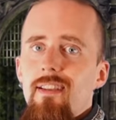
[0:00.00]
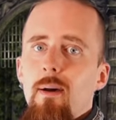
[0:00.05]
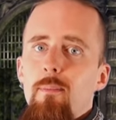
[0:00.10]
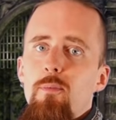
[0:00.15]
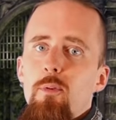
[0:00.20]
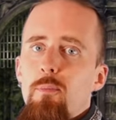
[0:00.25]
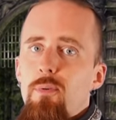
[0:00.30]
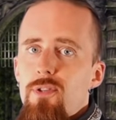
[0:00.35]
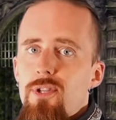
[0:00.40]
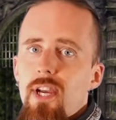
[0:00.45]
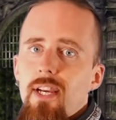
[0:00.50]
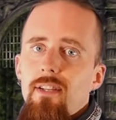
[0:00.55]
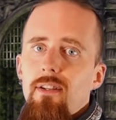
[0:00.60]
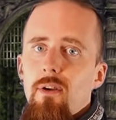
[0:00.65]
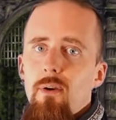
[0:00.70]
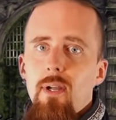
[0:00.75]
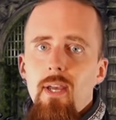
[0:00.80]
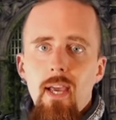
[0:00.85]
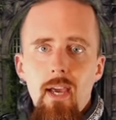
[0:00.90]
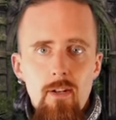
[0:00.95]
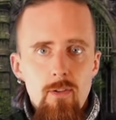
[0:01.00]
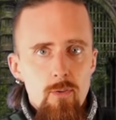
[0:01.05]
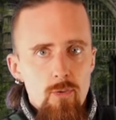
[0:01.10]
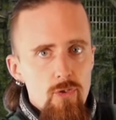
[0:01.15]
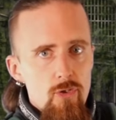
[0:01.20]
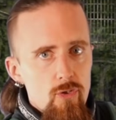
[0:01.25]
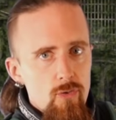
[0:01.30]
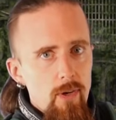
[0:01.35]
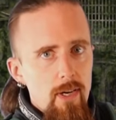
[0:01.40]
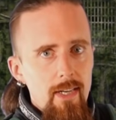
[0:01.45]
up to protect their head, you
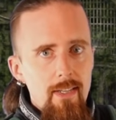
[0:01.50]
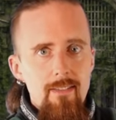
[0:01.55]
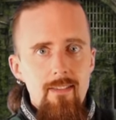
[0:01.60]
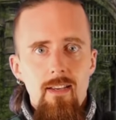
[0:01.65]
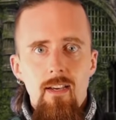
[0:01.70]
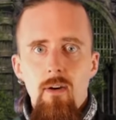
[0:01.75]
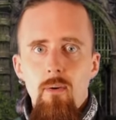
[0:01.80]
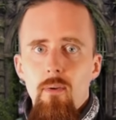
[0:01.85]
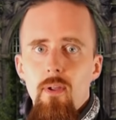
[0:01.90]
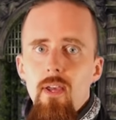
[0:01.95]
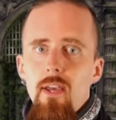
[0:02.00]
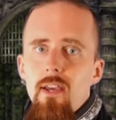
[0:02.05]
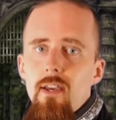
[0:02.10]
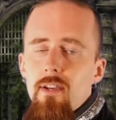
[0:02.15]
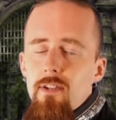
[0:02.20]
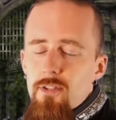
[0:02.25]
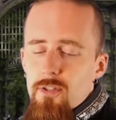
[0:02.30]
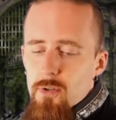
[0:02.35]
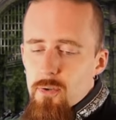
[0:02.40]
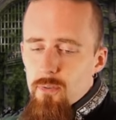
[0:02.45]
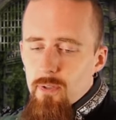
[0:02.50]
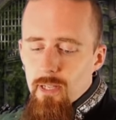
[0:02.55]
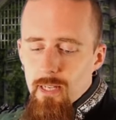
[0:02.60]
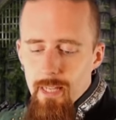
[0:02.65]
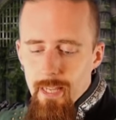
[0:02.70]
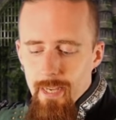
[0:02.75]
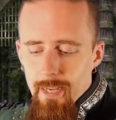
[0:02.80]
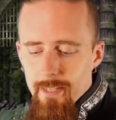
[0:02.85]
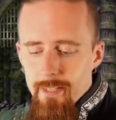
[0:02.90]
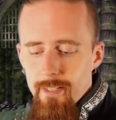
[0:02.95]
strike down to the
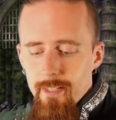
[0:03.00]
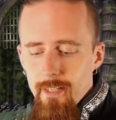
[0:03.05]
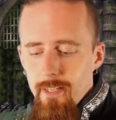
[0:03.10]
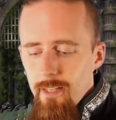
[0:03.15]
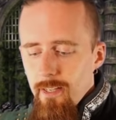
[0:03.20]
leg.